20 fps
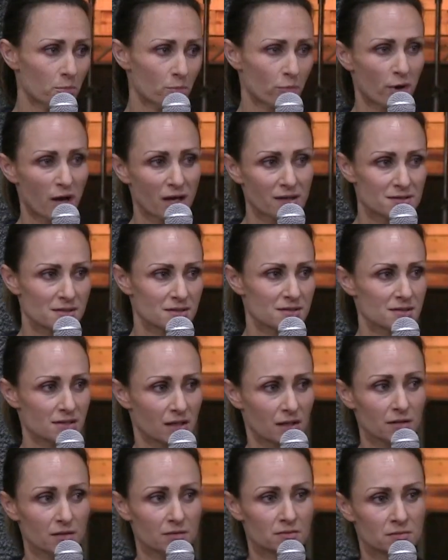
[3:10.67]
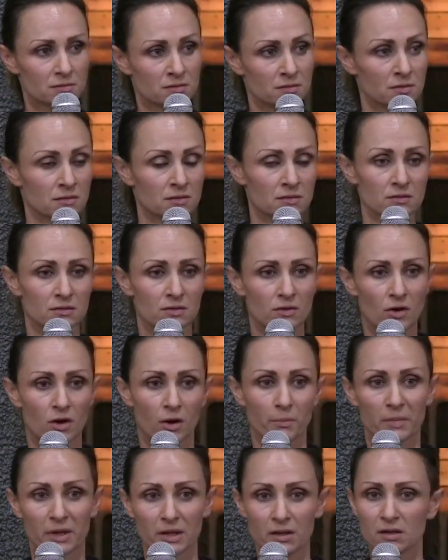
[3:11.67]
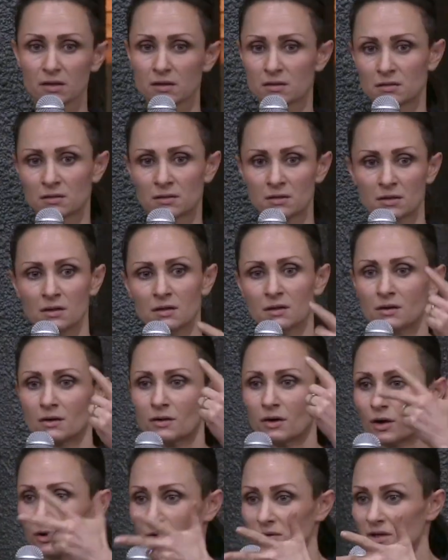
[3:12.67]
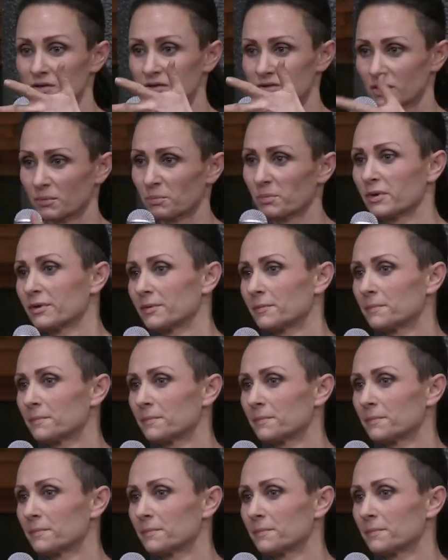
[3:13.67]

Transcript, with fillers: practicing common ownership.